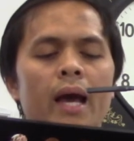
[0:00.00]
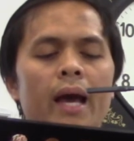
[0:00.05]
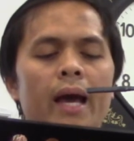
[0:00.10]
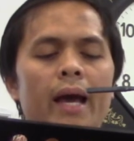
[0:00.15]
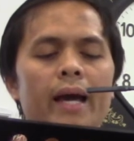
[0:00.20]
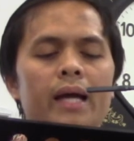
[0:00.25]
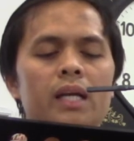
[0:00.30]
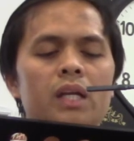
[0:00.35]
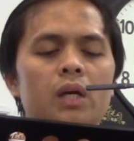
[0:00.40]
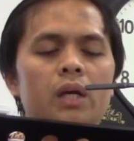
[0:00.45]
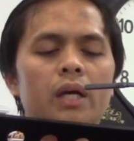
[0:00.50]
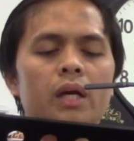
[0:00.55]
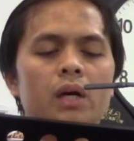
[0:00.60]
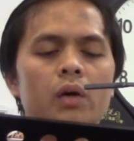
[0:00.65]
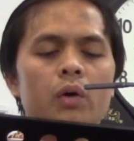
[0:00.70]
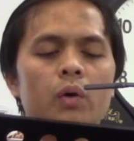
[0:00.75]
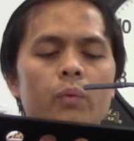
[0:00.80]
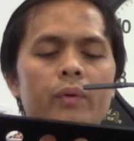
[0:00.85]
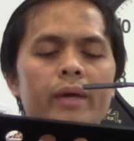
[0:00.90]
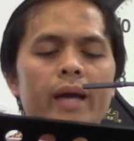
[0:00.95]
And
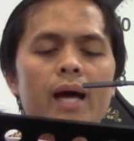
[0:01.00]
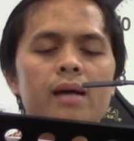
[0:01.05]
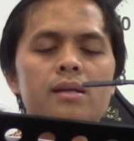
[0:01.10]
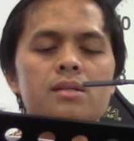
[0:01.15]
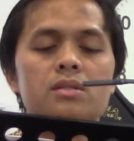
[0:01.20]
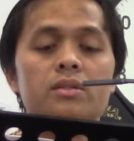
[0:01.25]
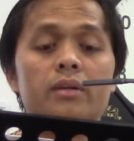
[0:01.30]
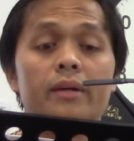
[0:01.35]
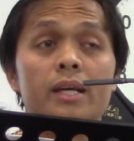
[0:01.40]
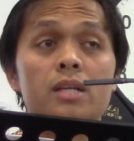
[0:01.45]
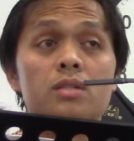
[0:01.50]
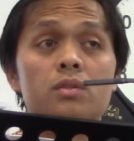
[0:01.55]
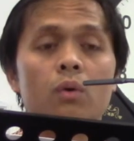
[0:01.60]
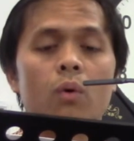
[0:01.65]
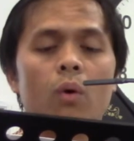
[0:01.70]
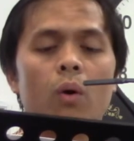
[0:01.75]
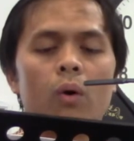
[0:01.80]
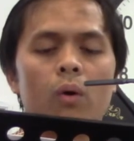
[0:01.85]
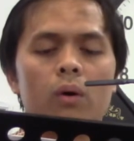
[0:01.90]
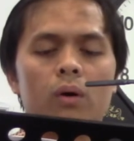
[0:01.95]
we answer his
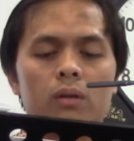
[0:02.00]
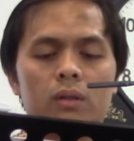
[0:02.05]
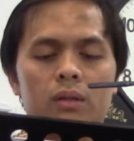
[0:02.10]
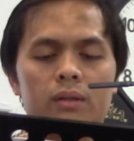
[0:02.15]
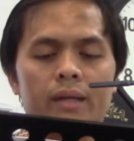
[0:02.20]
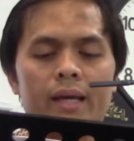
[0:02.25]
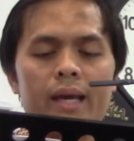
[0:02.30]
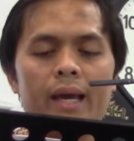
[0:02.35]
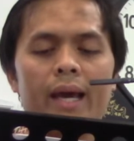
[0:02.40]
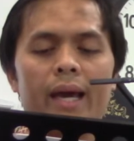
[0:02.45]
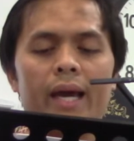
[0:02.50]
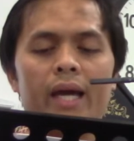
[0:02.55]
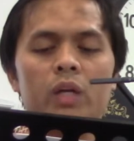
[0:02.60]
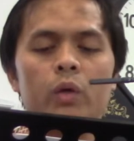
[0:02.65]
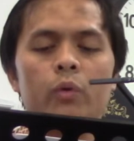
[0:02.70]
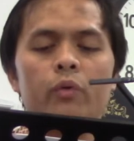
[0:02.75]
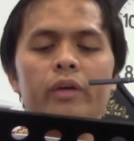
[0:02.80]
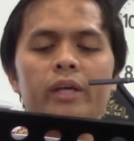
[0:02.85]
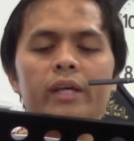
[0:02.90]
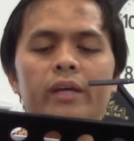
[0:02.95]
call,
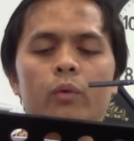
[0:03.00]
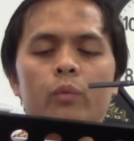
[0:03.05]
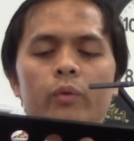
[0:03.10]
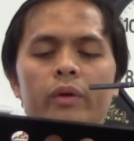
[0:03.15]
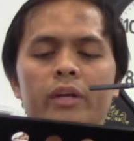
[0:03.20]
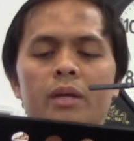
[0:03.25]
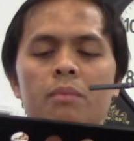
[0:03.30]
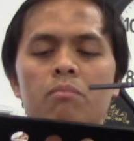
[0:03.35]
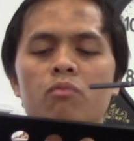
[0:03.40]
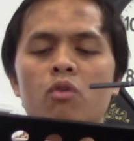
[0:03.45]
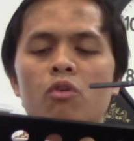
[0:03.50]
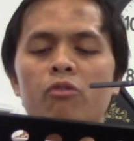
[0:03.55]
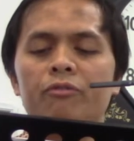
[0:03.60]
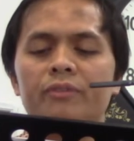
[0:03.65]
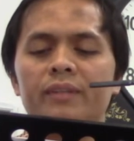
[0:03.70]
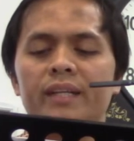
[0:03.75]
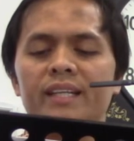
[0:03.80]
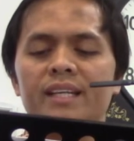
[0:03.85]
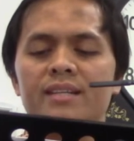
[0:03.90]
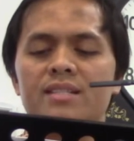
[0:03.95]
and we remove
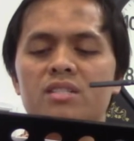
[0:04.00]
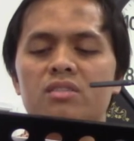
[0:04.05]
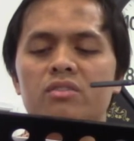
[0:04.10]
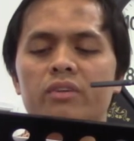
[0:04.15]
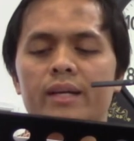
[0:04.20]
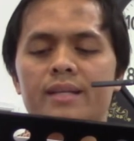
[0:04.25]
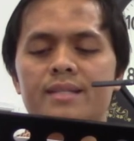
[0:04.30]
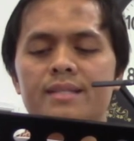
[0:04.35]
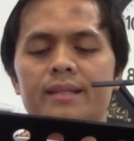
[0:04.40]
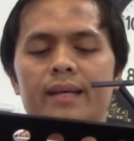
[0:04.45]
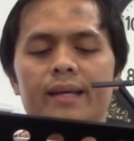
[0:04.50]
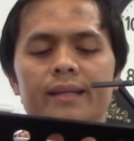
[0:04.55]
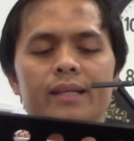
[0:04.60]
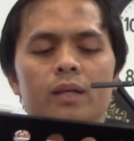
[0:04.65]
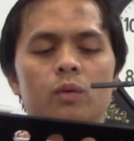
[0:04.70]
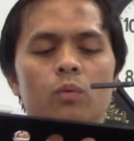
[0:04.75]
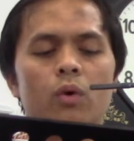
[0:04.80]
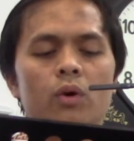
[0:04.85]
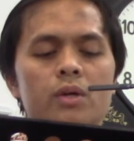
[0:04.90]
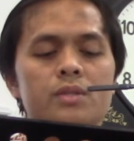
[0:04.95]
the distress
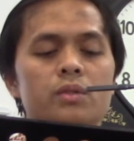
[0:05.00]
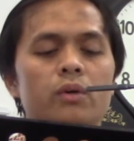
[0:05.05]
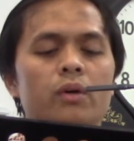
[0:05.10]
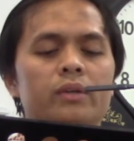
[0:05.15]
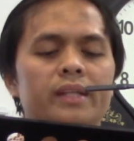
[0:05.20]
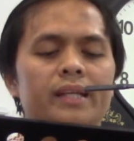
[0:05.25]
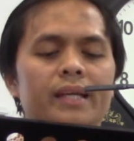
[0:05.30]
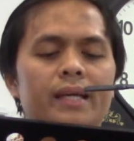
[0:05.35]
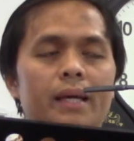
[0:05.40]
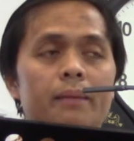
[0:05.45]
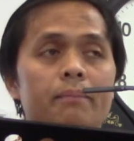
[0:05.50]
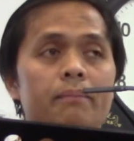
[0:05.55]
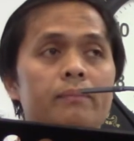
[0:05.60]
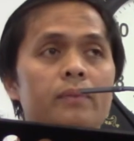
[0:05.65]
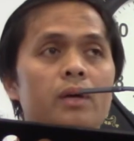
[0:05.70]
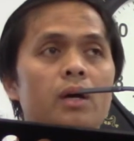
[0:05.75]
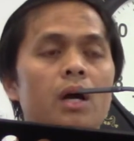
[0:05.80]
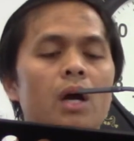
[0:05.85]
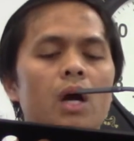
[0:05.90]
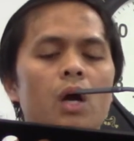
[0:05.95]
that was on
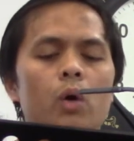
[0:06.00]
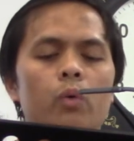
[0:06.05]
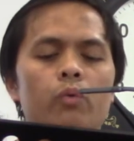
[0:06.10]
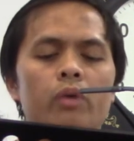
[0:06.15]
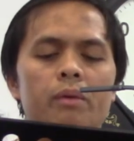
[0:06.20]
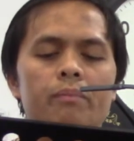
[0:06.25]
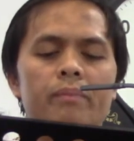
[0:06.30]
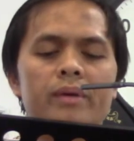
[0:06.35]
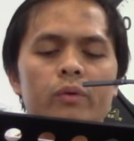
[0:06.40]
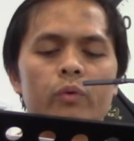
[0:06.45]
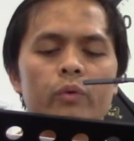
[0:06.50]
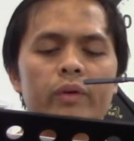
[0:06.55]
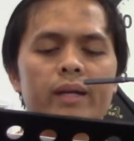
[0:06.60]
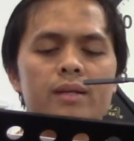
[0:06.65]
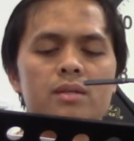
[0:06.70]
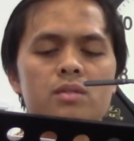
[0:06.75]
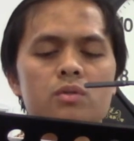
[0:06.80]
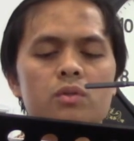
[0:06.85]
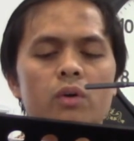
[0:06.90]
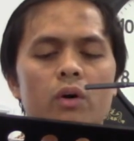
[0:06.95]
him. We
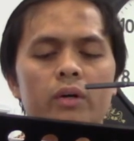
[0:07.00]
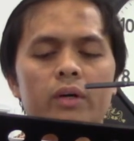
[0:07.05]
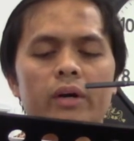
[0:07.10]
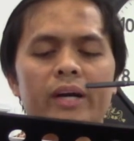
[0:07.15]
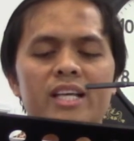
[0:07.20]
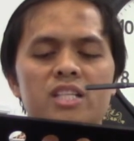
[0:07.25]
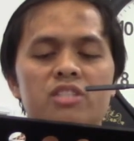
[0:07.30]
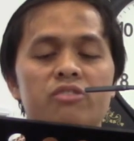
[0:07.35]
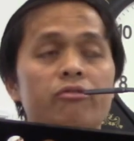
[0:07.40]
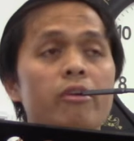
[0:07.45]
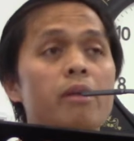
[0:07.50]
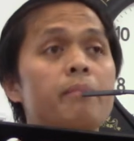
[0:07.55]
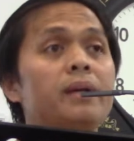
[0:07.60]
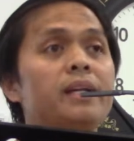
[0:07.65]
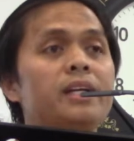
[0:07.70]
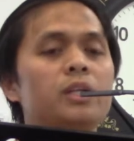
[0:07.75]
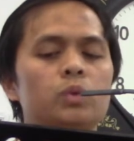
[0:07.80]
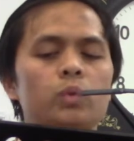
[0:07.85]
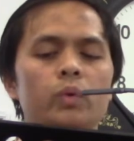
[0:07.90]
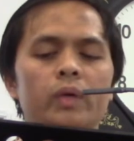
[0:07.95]
restore his
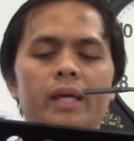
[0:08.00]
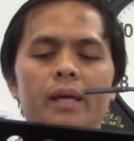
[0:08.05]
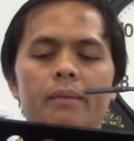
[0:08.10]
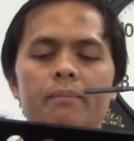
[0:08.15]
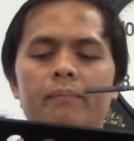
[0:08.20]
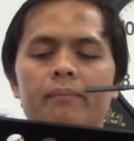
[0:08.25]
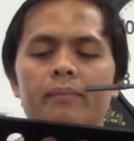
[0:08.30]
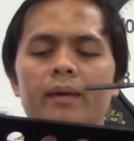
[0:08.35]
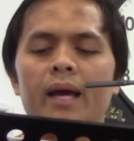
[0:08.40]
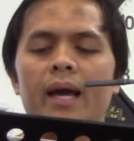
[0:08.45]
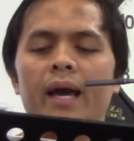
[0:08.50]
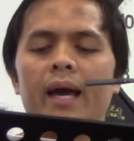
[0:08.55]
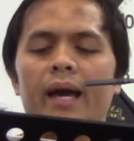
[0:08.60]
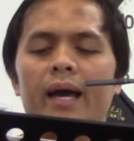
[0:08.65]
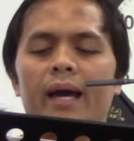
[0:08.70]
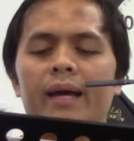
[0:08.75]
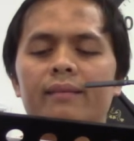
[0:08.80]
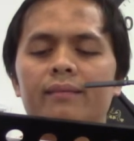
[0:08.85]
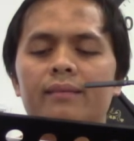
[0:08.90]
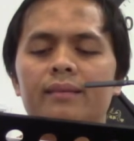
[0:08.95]
family to him,
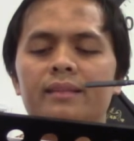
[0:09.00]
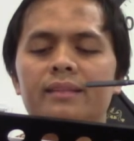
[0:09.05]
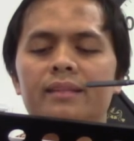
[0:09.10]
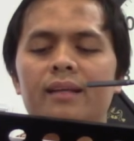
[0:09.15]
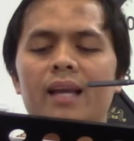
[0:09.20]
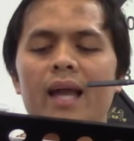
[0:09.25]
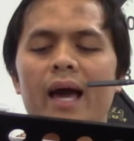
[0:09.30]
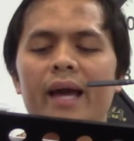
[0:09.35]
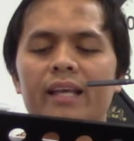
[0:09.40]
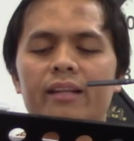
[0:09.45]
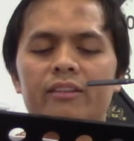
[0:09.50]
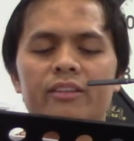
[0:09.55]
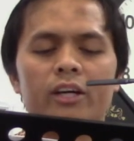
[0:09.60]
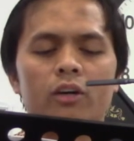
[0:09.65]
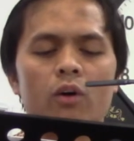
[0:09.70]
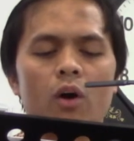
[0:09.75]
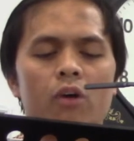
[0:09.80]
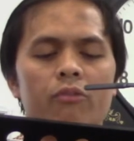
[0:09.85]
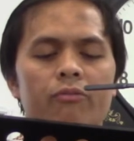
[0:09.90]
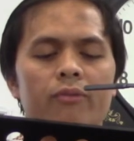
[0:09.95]
and the light
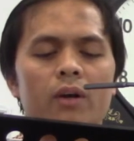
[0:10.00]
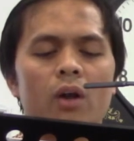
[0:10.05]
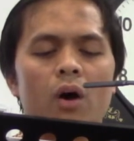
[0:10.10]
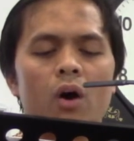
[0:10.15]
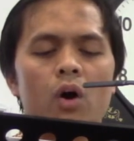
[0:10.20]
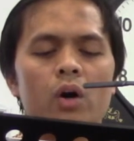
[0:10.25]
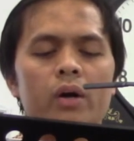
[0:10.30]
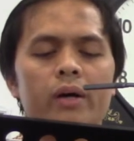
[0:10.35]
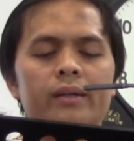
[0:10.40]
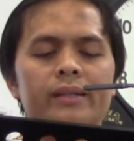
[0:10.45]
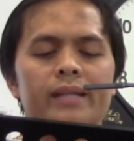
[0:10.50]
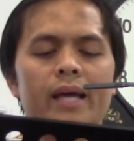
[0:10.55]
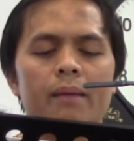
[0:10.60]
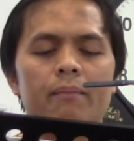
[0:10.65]
thereof along